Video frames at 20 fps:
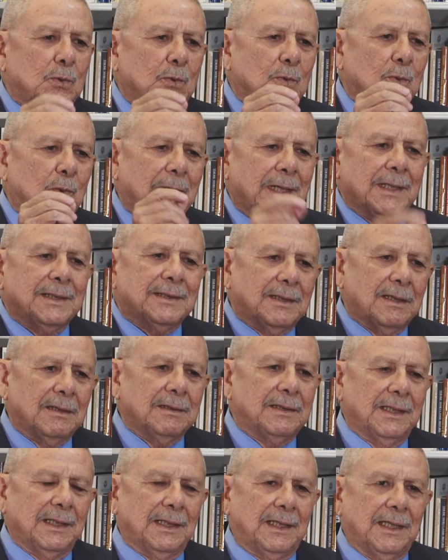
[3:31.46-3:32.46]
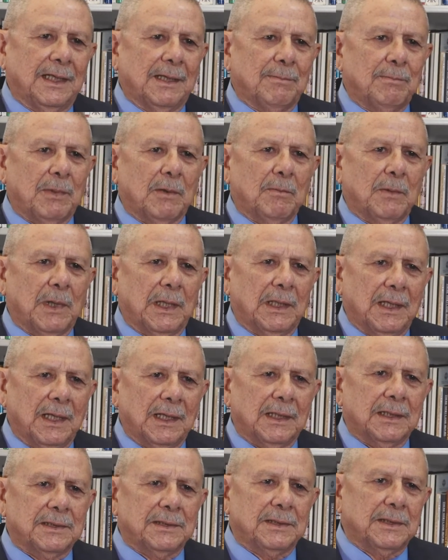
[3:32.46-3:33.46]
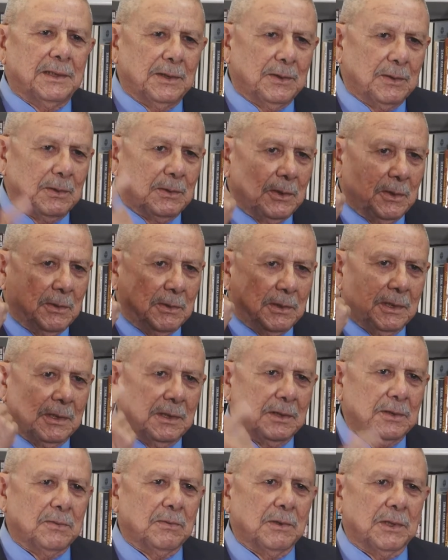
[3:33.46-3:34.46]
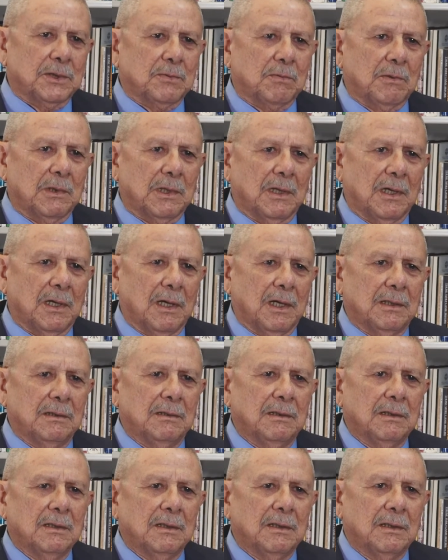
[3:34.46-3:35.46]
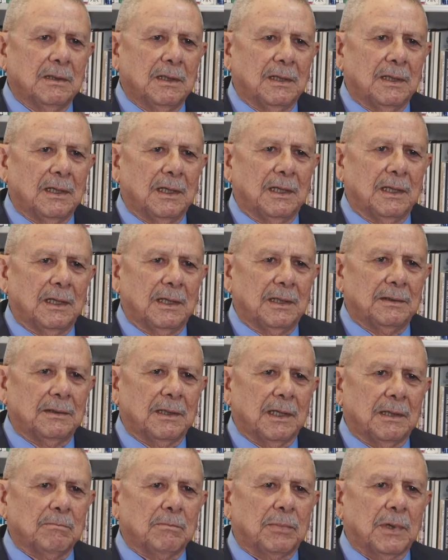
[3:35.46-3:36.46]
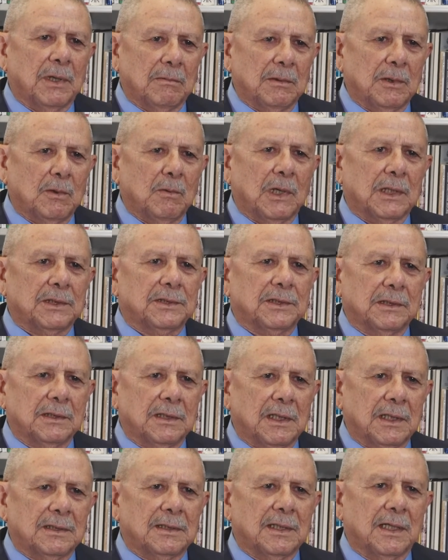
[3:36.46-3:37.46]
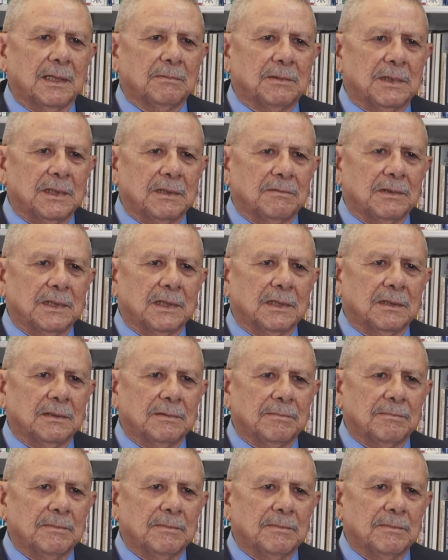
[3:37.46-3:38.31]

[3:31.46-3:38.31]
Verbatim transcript: When I start thinking about my legacy, you'll know that the switch went on and I'm probably watching daytime TV.